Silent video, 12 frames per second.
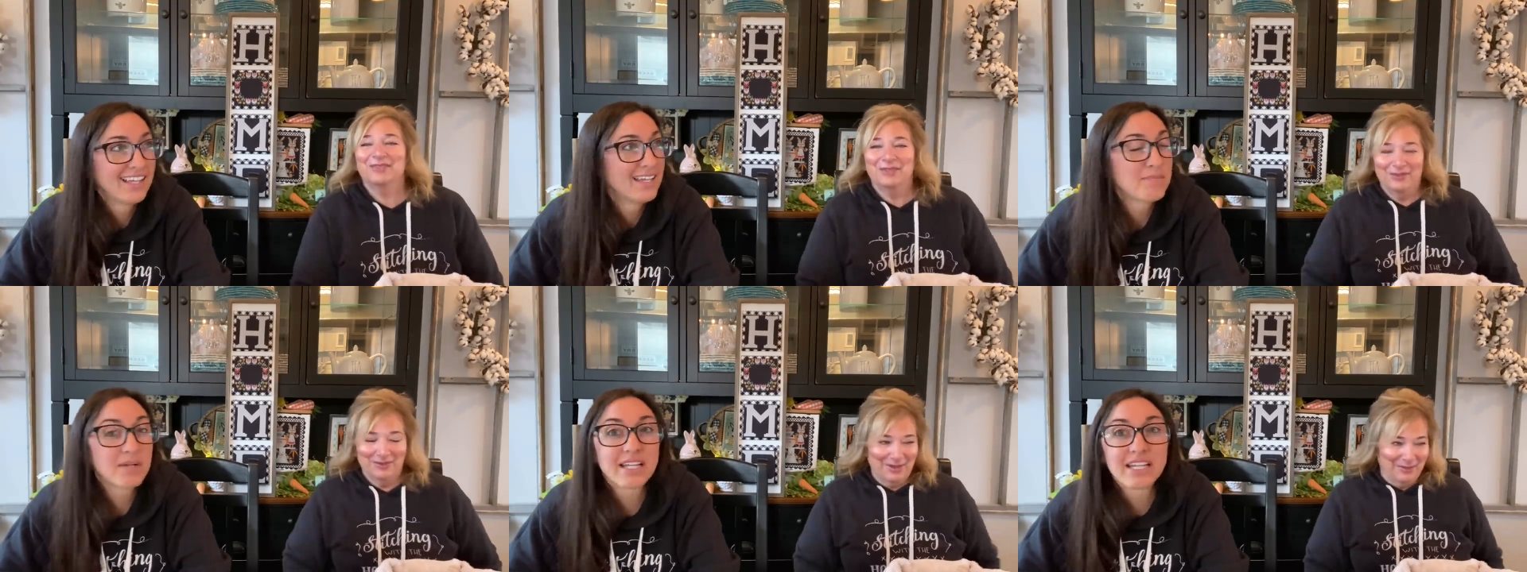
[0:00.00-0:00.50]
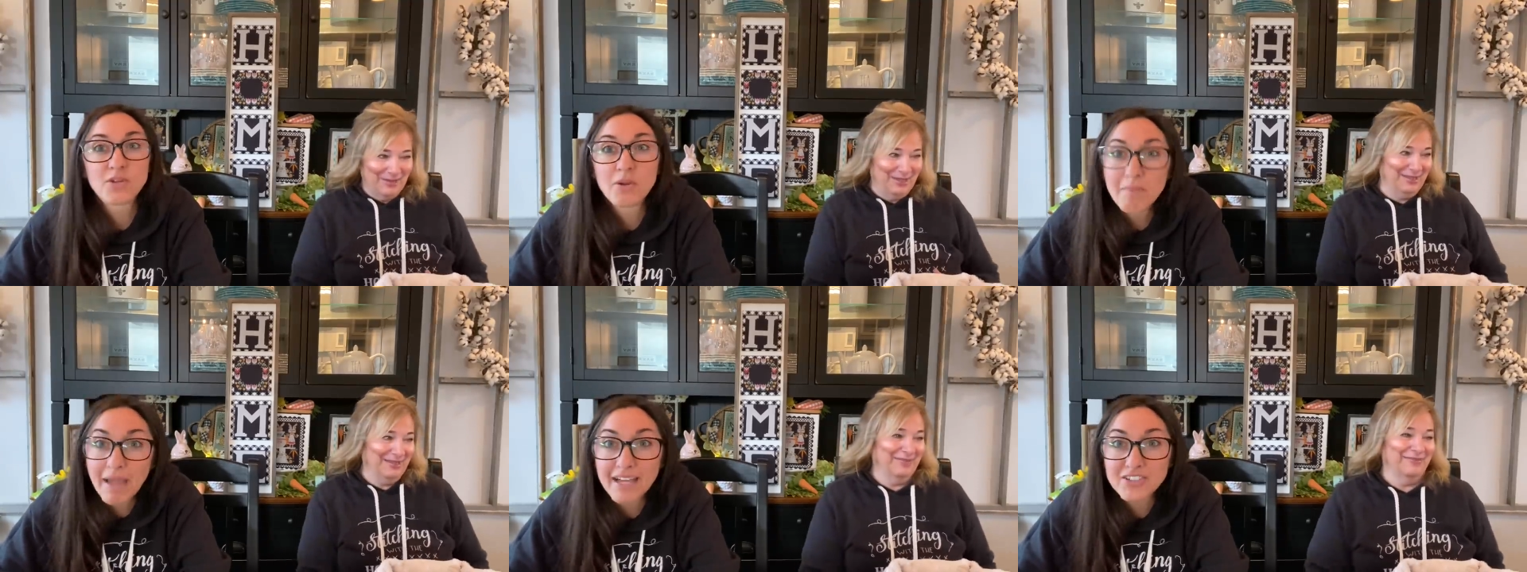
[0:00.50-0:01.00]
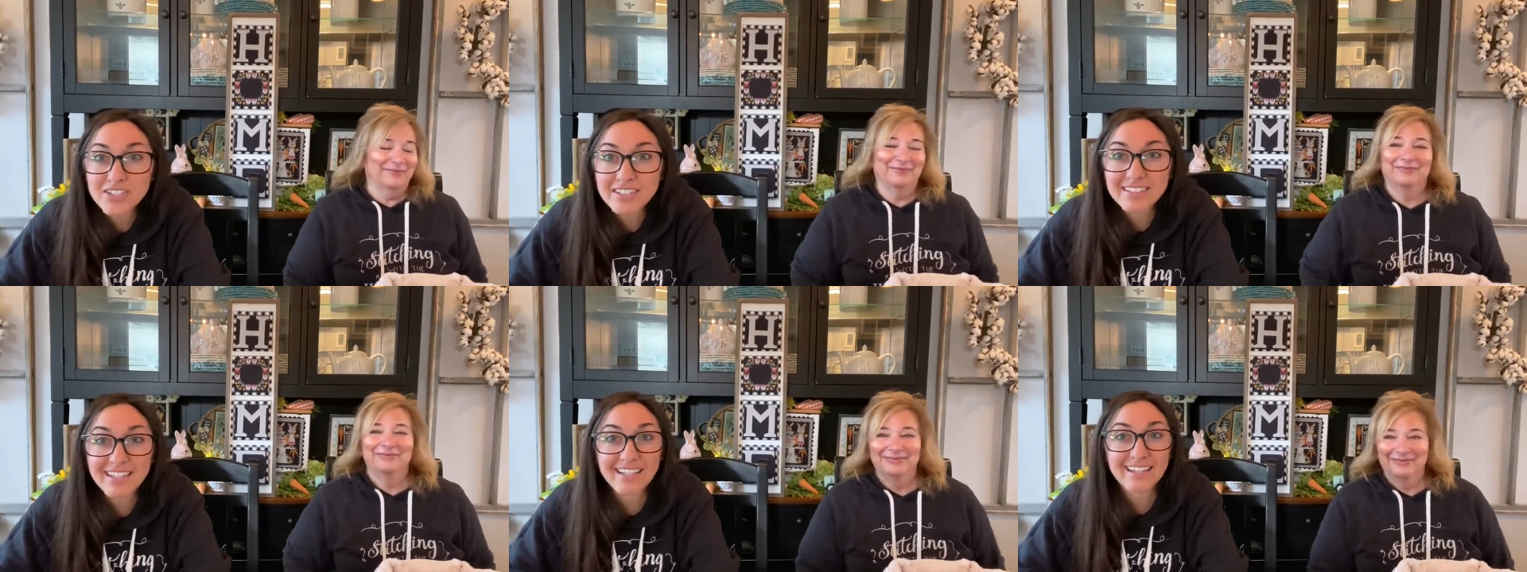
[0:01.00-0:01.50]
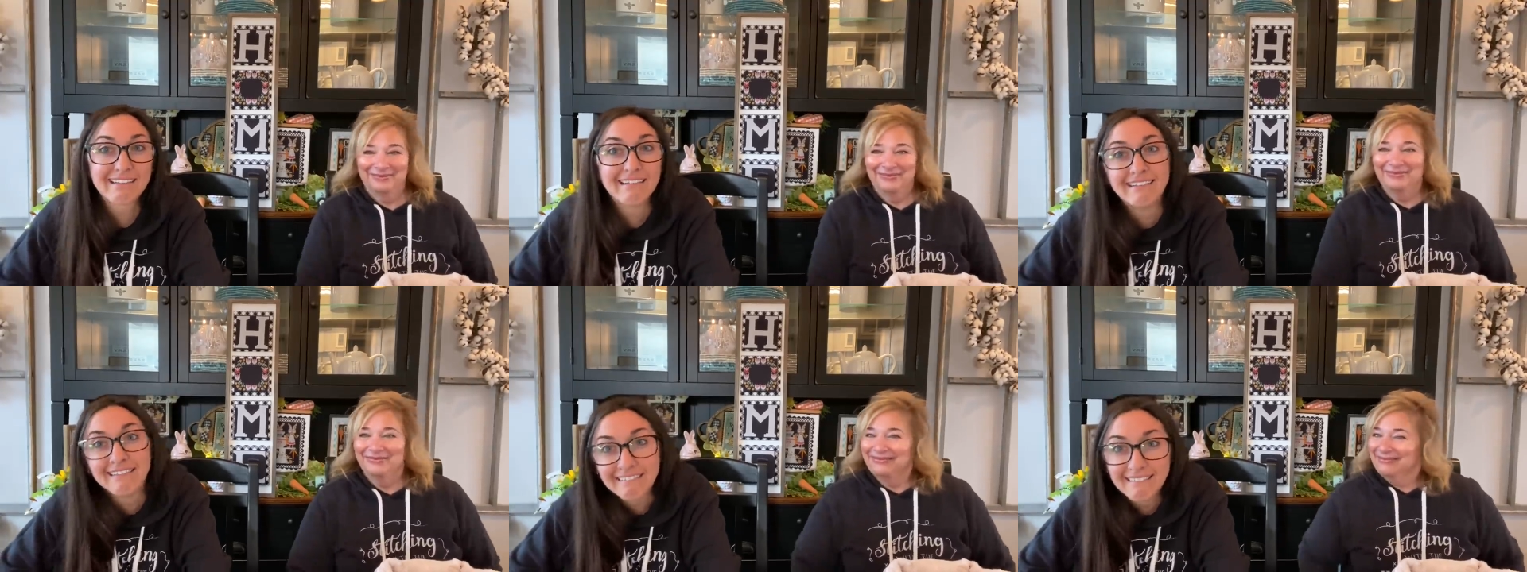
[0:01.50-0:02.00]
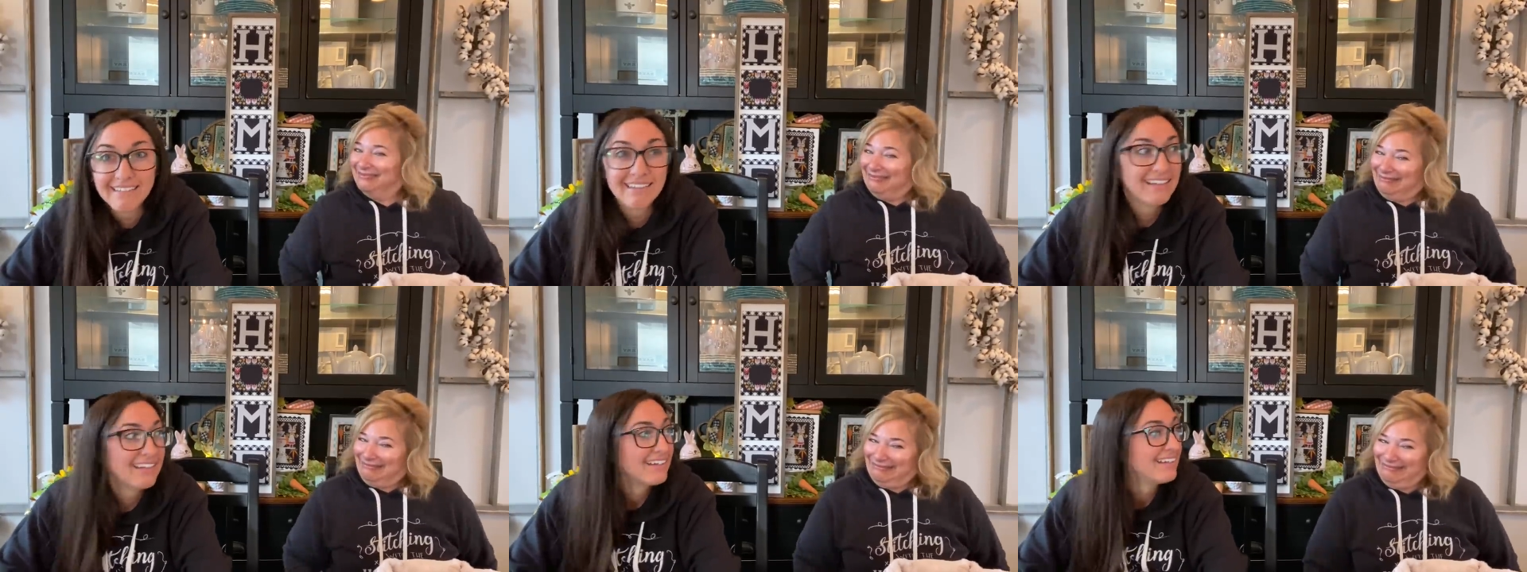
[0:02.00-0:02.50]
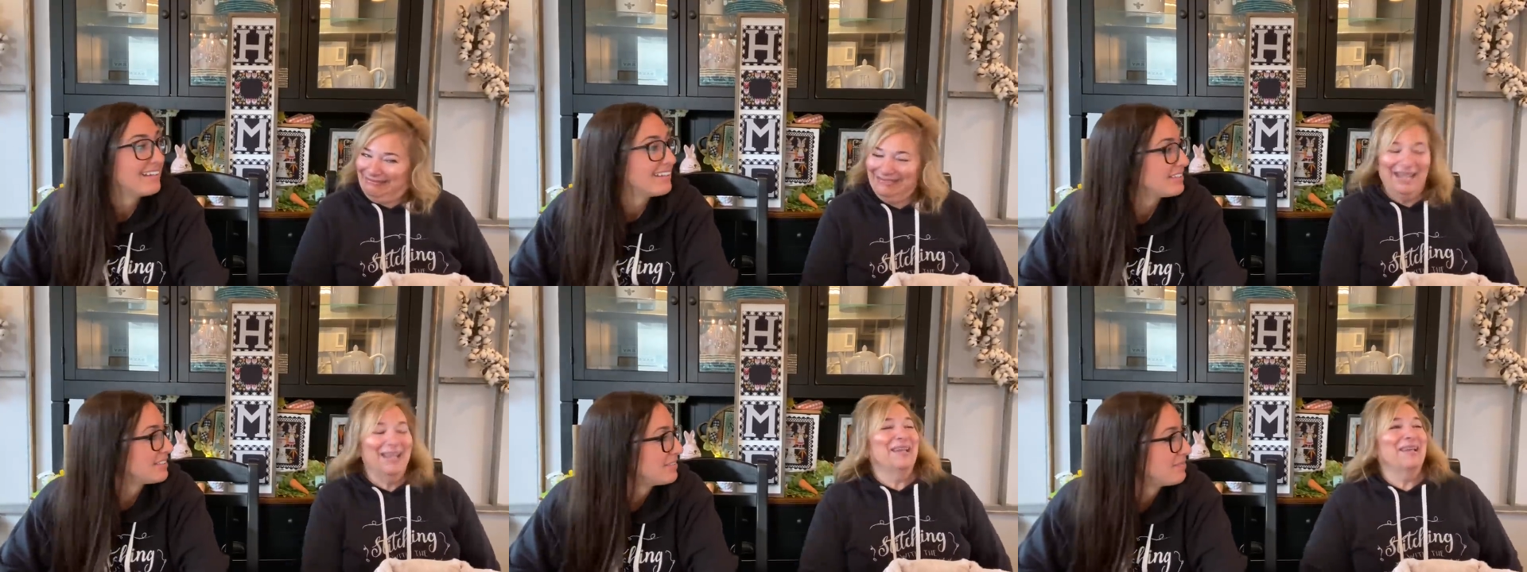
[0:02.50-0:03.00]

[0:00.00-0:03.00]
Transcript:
Speaker 1: but can pants. you imagine? Like, oh.